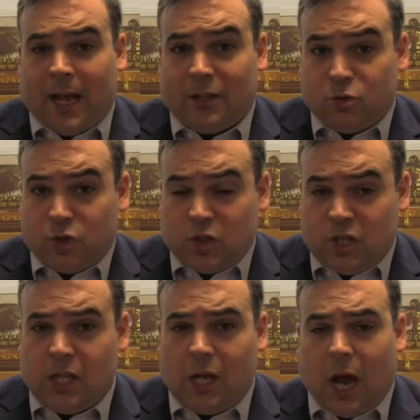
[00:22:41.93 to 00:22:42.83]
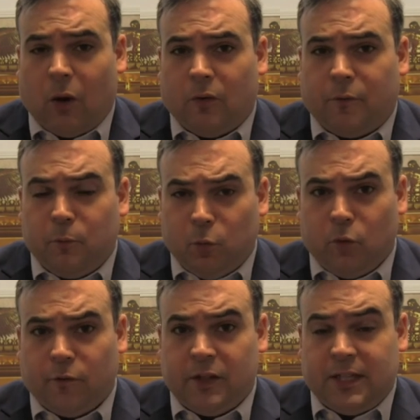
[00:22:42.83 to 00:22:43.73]
and see our
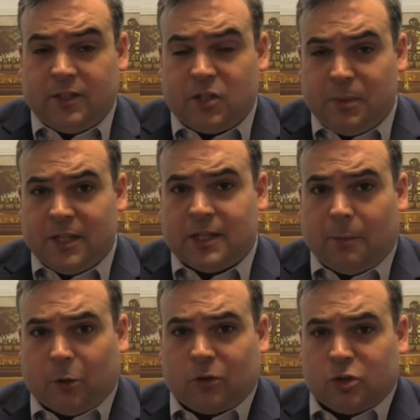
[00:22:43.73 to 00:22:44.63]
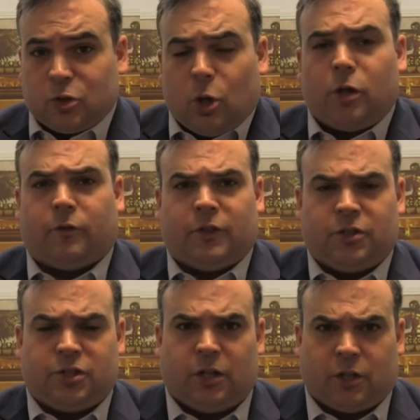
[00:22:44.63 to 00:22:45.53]
movie that speaks about the story of the
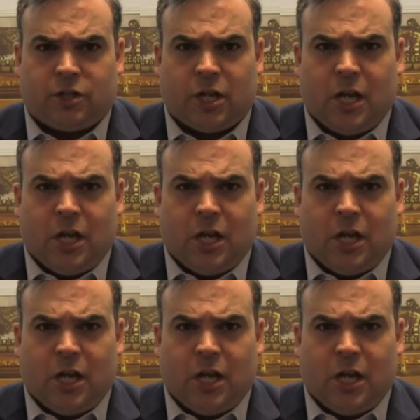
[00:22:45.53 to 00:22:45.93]
church.